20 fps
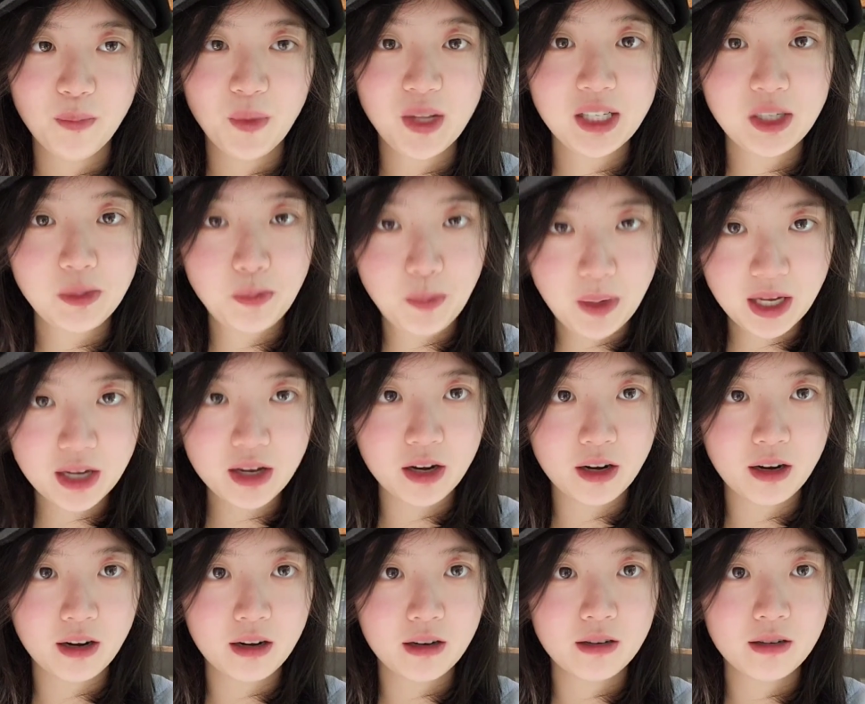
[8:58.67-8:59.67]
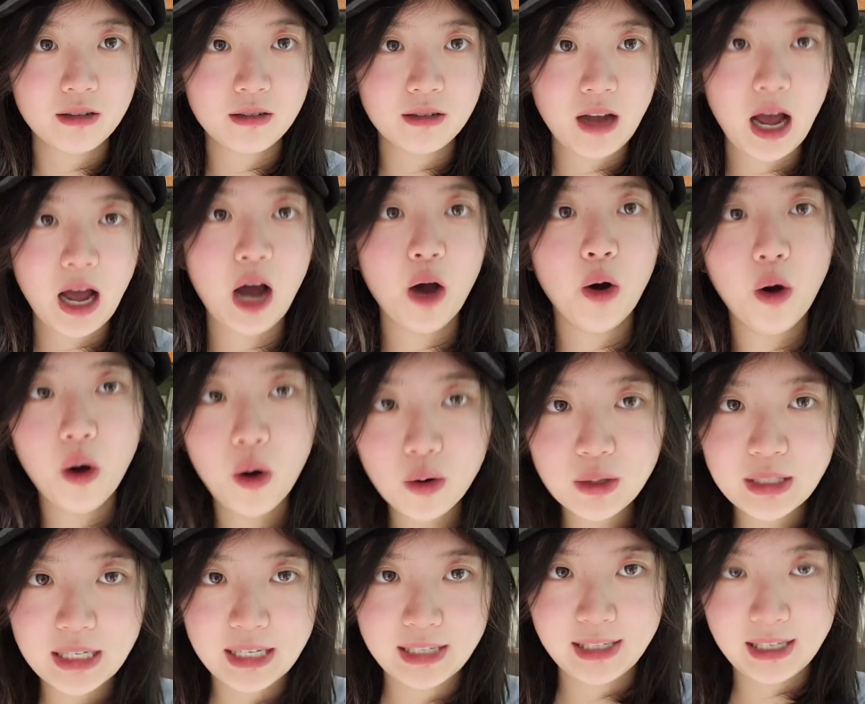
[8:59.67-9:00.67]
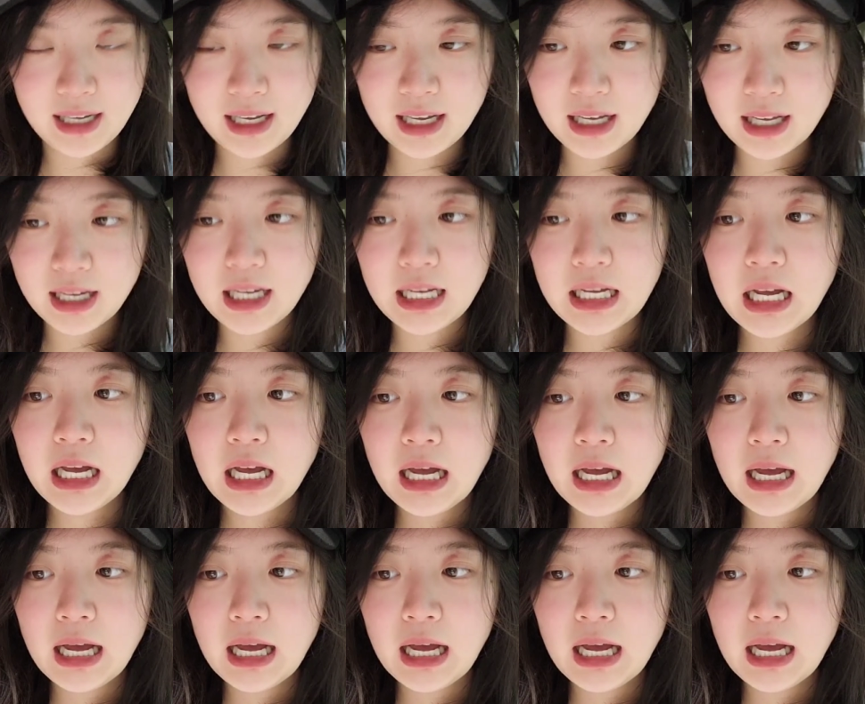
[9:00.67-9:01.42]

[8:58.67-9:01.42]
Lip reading: speaker, how old is he,